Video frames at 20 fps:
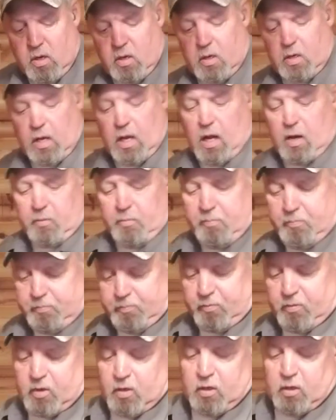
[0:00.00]
Now,
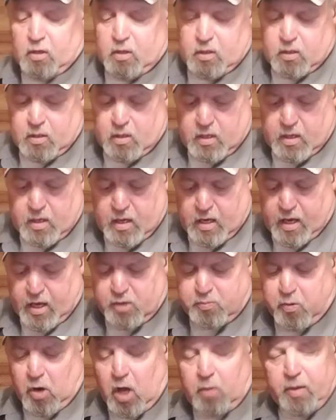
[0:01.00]

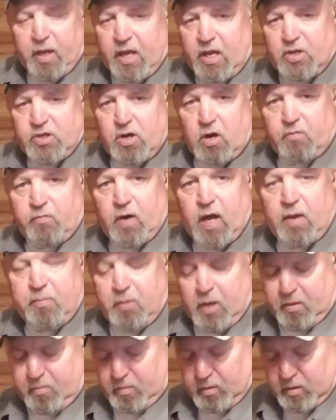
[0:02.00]
it's probably easier if I
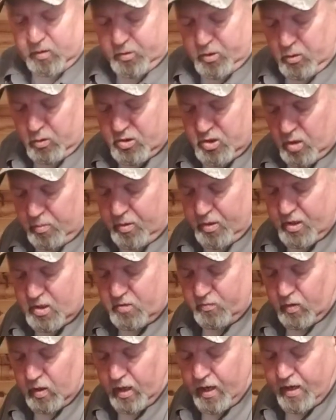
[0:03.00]
do some of
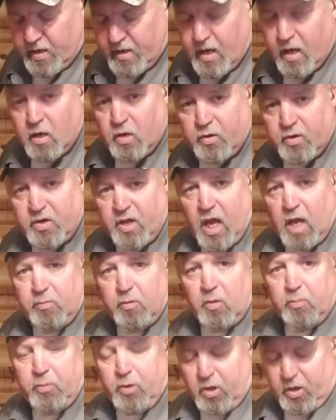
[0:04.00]
this, if I lay it down on the
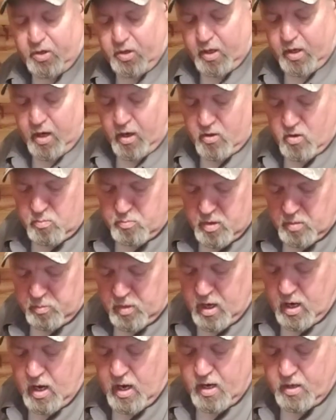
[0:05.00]
table and put it together, but
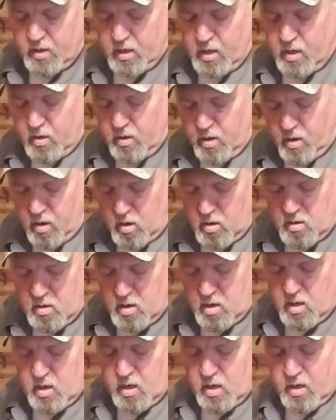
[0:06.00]
my idea here
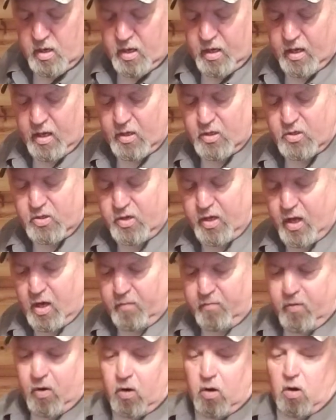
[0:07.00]
is that
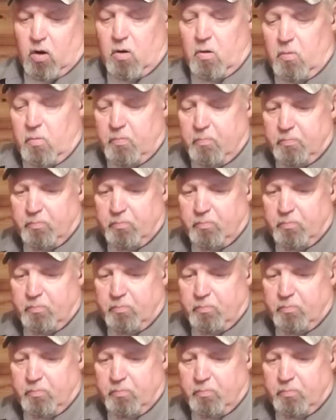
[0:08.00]
if you're